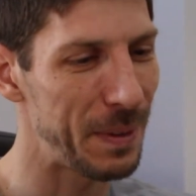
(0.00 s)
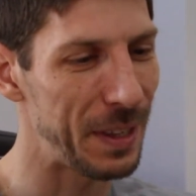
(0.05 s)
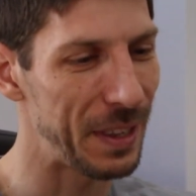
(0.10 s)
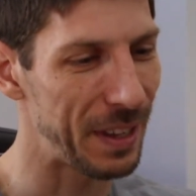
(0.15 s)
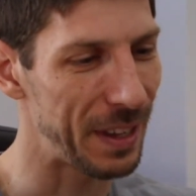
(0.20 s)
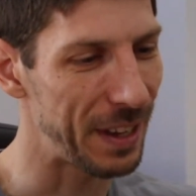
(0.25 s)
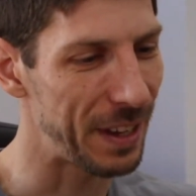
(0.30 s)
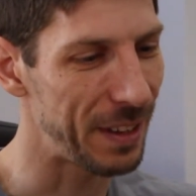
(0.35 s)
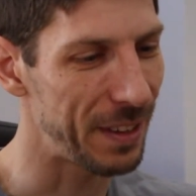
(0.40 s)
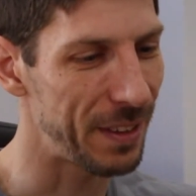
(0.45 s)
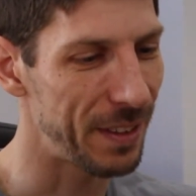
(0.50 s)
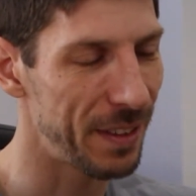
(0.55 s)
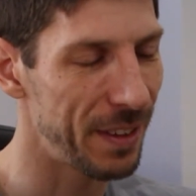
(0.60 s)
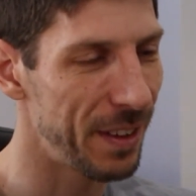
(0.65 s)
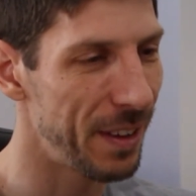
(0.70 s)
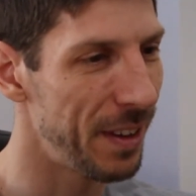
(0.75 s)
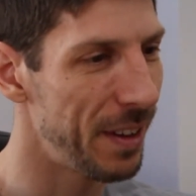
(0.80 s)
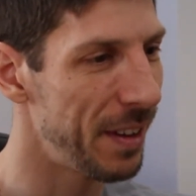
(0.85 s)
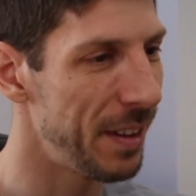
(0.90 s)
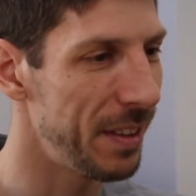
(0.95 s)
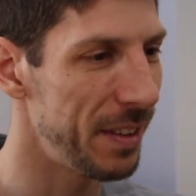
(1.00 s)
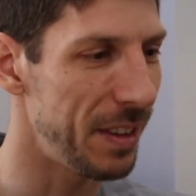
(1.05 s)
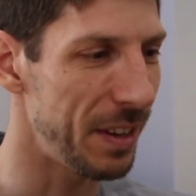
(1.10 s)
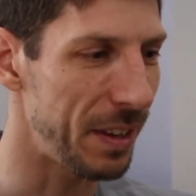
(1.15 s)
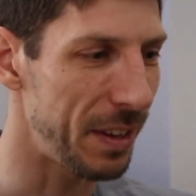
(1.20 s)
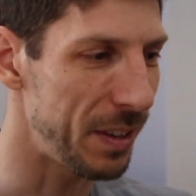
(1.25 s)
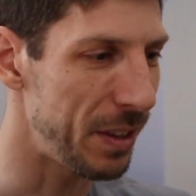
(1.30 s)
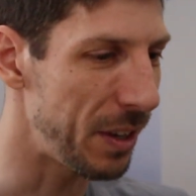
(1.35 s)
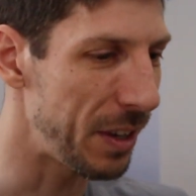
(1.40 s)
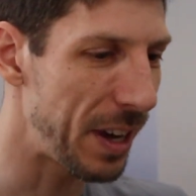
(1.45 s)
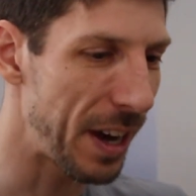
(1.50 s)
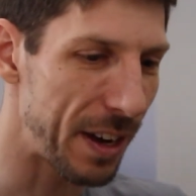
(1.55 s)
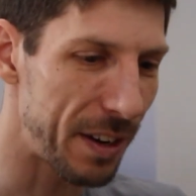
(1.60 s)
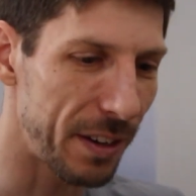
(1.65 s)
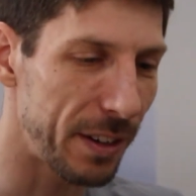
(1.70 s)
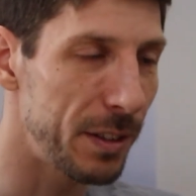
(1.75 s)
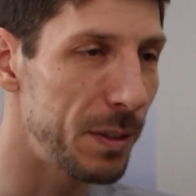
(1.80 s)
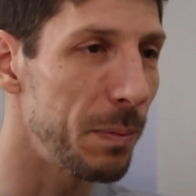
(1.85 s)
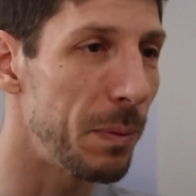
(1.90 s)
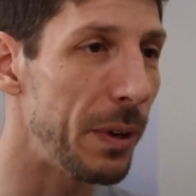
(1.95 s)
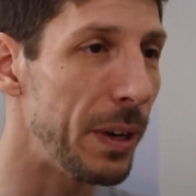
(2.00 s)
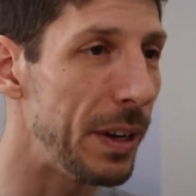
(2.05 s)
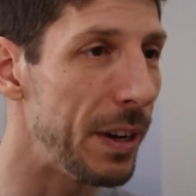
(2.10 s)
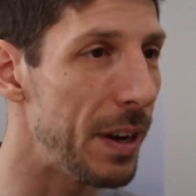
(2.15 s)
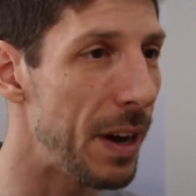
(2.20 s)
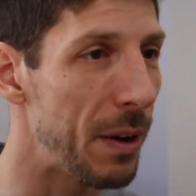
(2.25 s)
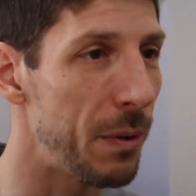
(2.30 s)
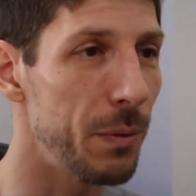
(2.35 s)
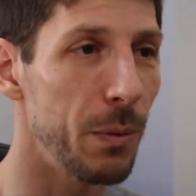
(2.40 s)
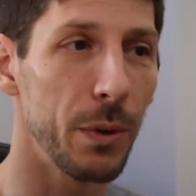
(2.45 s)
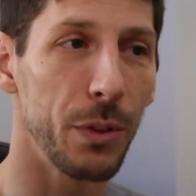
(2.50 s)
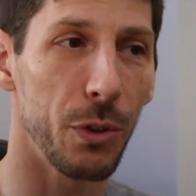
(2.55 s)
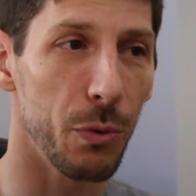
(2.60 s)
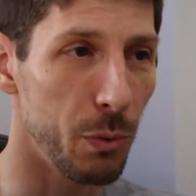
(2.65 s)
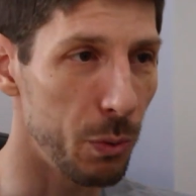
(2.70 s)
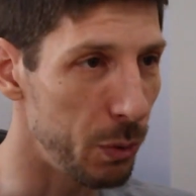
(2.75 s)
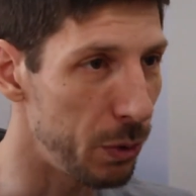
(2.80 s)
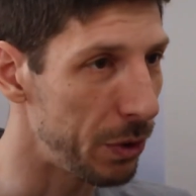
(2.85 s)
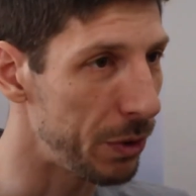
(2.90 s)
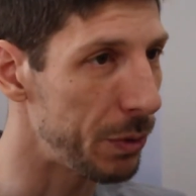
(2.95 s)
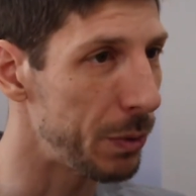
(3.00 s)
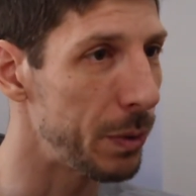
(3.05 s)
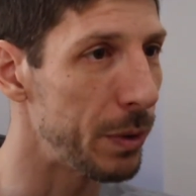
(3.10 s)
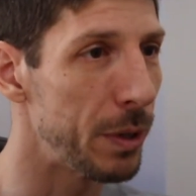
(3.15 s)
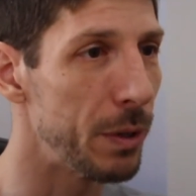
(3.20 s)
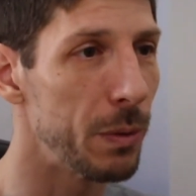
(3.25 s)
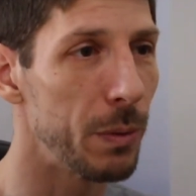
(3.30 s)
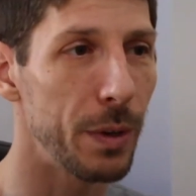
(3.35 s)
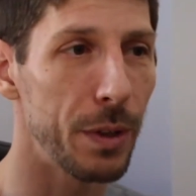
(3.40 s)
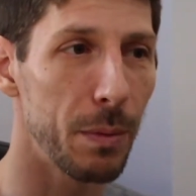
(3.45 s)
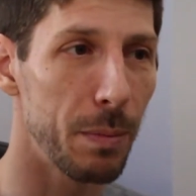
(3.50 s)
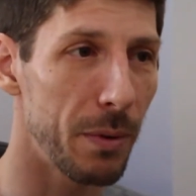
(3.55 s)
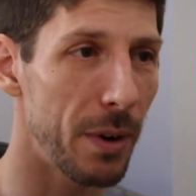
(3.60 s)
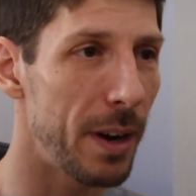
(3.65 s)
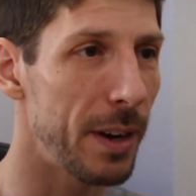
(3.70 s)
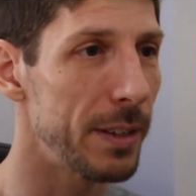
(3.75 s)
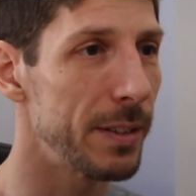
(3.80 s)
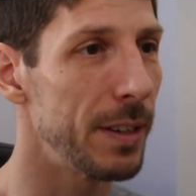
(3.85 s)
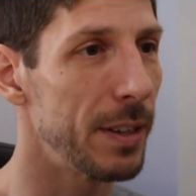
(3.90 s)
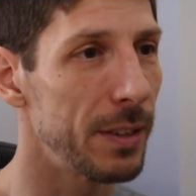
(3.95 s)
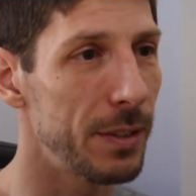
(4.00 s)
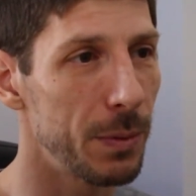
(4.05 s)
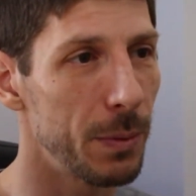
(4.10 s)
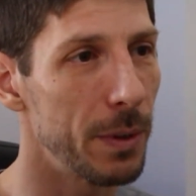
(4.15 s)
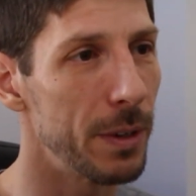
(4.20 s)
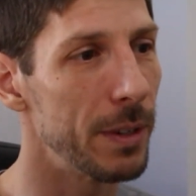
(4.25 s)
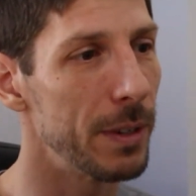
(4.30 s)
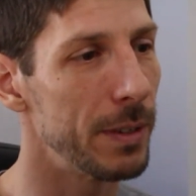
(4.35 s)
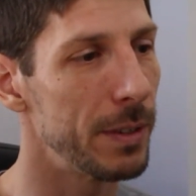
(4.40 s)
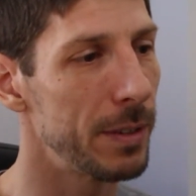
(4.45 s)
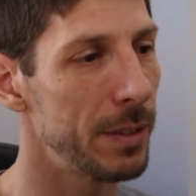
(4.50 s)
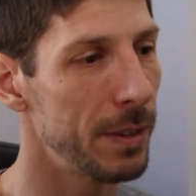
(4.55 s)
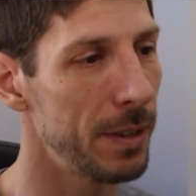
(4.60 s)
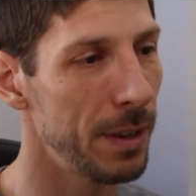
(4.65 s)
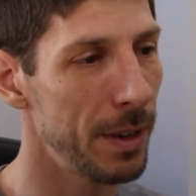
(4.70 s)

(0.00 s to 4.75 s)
They kind of explained what the rules were, what the process was.